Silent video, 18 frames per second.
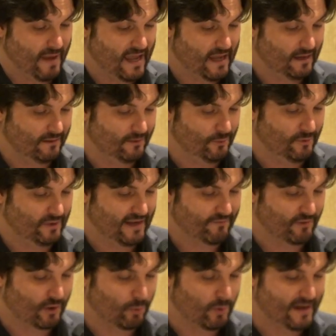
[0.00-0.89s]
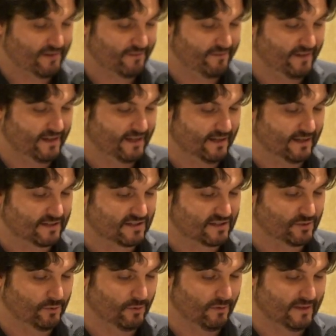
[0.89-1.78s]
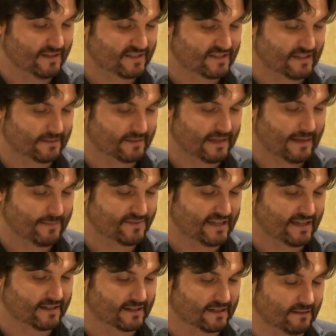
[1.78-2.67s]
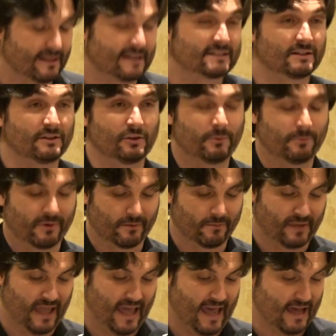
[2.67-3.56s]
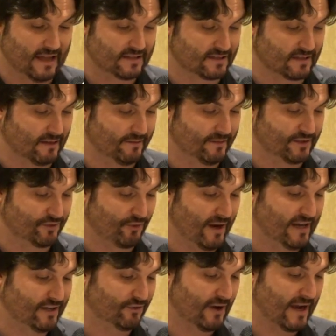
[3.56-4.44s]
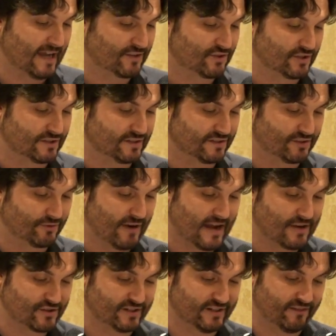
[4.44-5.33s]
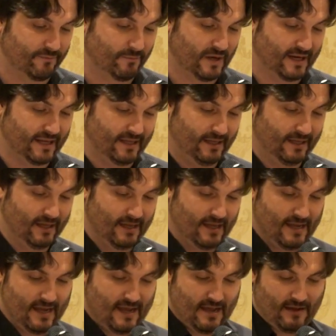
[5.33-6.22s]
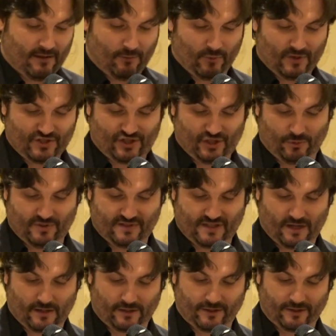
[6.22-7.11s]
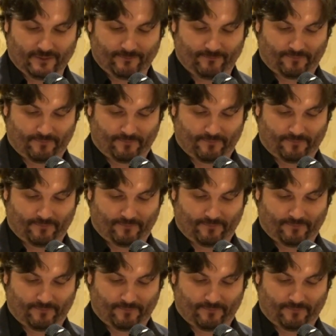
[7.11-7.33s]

Maine, who never quite fit in at school and sometimes had to collect aluminum cans on the train tracks just to scrounge enough money when she was younger.